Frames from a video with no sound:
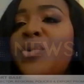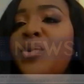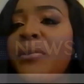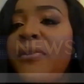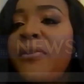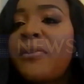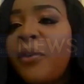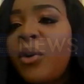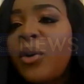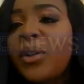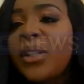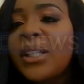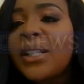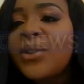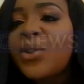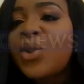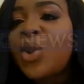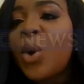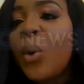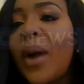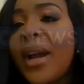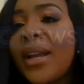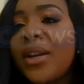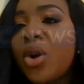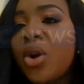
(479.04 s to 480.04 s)
to afford it.
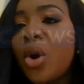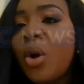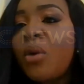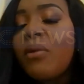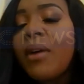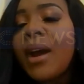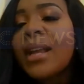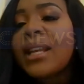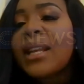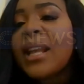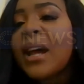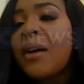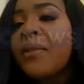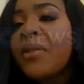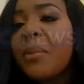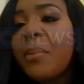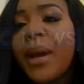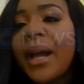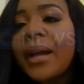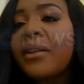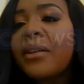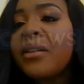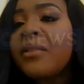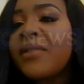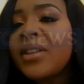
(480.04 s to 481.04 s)
So I know right now the
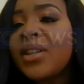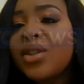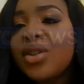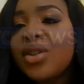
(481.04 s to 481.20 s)
Bank of